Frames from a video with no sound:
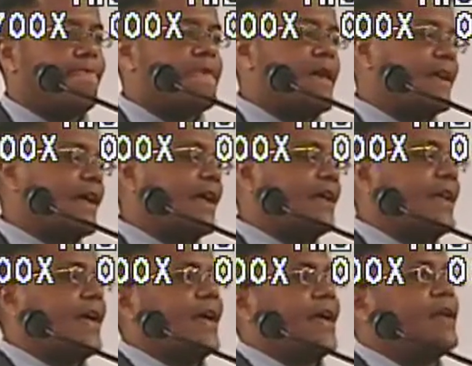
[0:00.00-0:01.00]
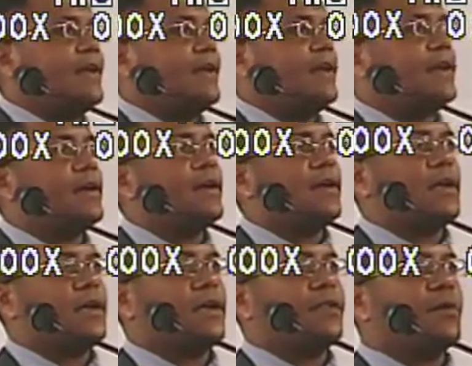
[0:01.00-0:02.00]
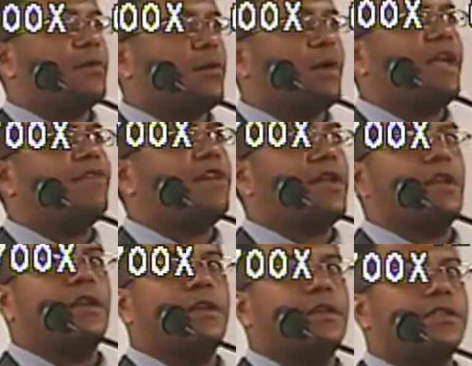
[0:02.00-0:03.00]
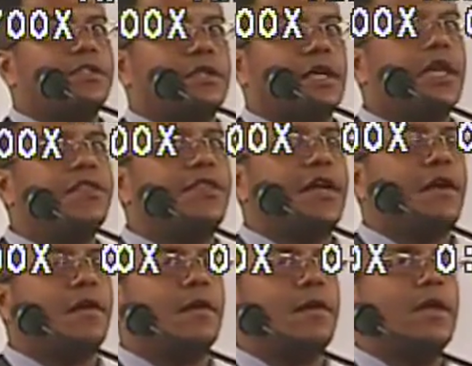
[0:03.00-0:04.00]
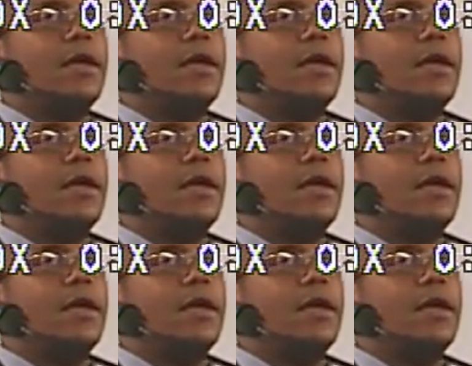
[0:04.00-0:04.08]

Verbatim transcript: that had had uh, the Moravians in there